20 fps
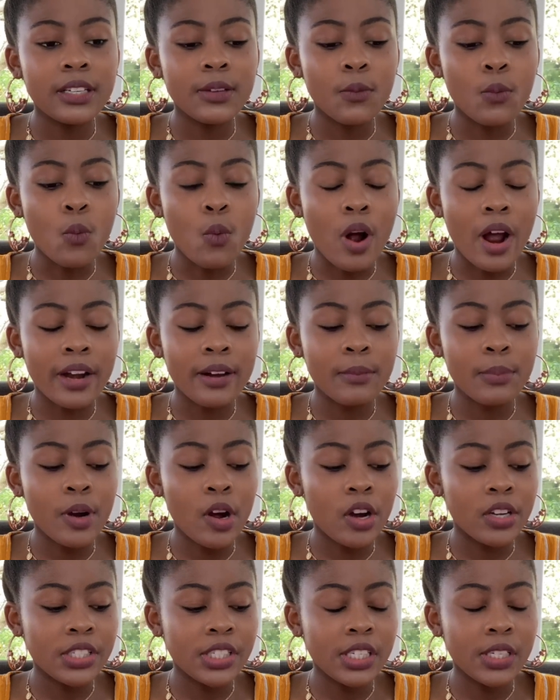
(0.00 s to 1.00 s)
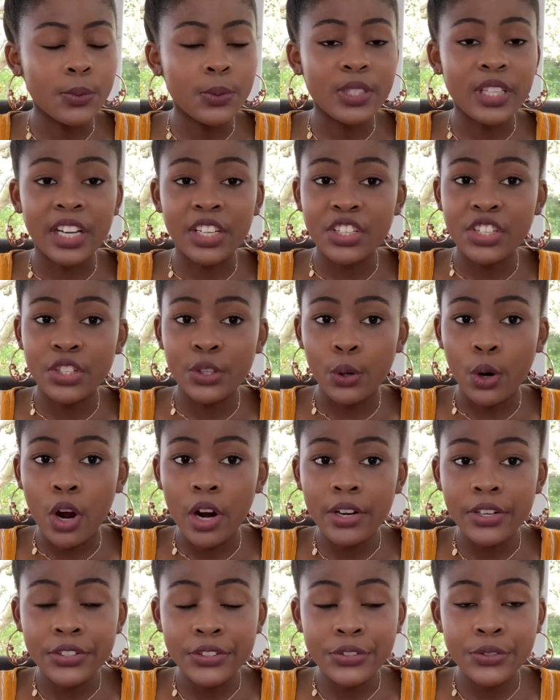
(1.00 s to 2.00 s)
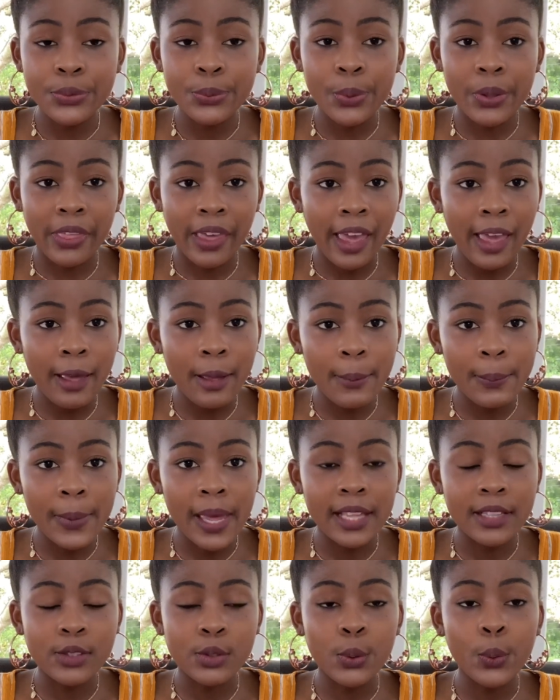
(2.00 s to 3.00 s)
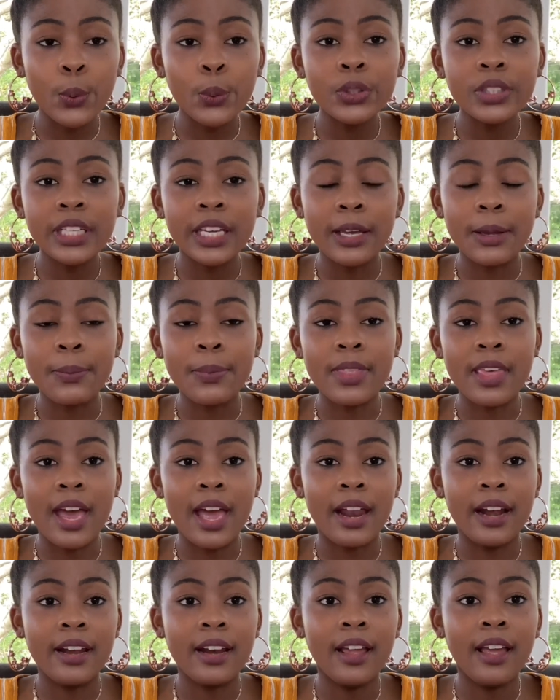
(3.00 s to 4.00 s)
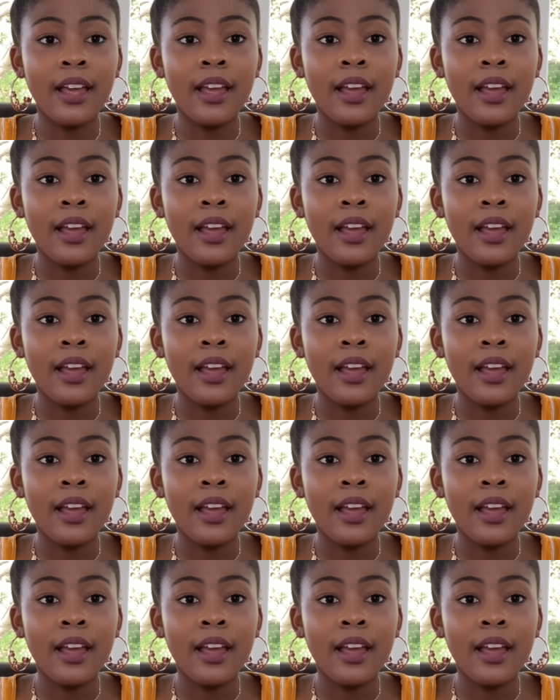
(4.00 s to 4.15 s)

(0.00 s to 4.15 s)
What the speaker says: one pastor was actually honest with him and told him that,